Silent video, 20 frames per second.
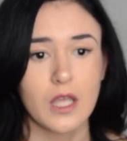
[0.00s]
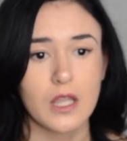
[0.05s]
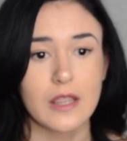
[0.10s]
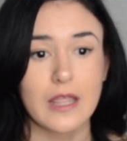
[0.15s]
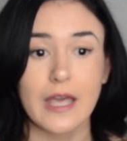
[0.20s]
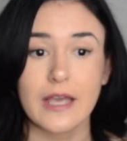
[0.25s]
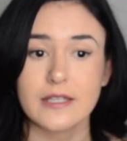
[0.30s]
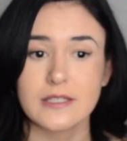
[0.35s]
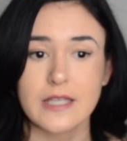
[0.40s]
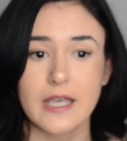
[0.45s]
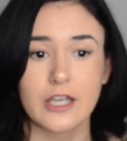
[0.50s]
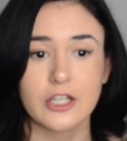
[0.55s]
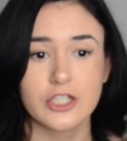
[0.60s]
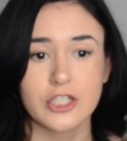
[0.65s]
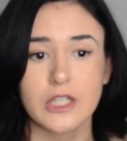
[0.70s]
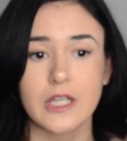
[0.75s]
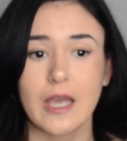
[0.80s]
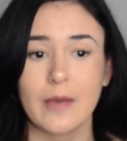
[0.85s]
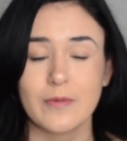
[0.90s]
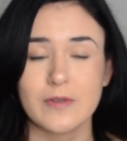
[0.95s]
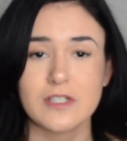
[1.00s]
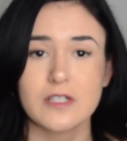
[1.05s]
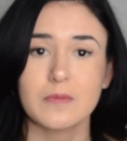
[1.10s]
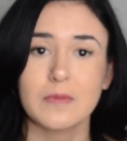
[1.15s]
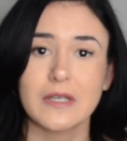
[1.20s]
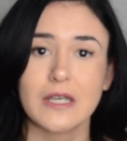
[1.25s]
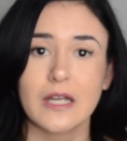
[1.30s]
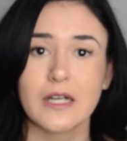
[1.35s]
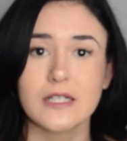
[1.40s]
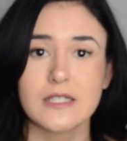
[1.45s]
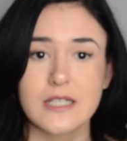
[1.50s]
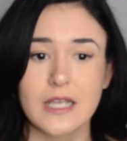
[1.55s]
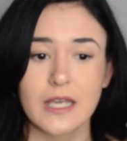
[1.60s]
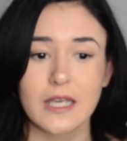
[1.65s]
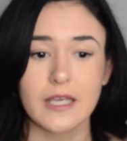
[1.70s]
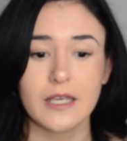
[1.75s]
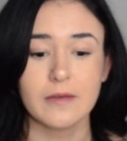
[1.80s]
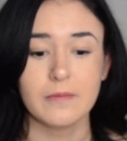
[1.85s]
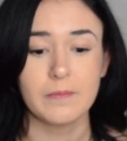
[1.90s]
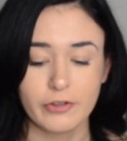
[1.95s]
that has actually happened to me on a
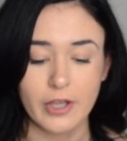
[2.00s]
date.